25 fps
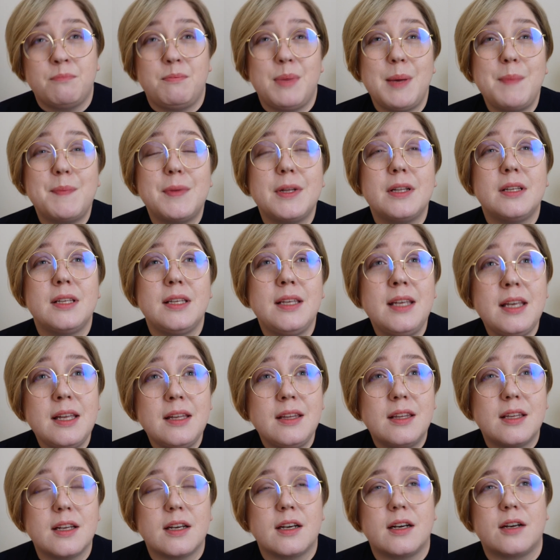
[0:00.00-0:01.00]
people
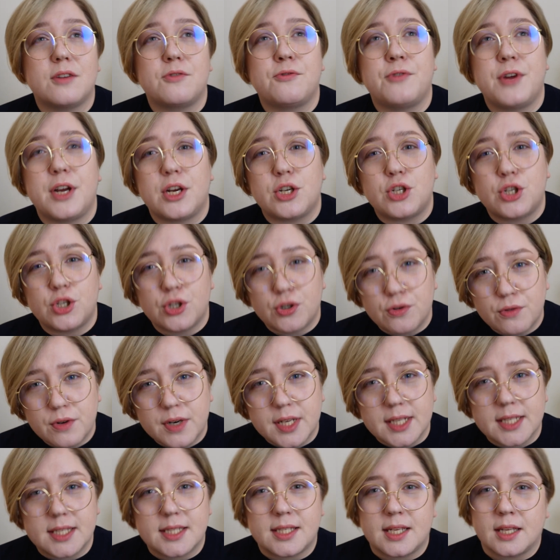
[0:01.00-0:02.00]
need
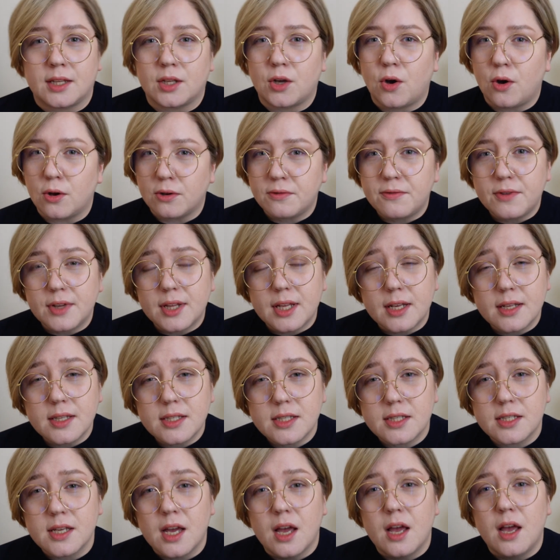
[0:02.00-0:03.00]
reassurance and
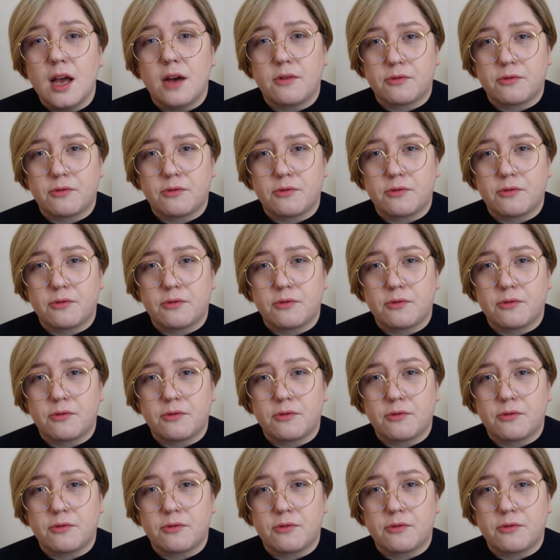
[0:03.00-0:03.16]
confidence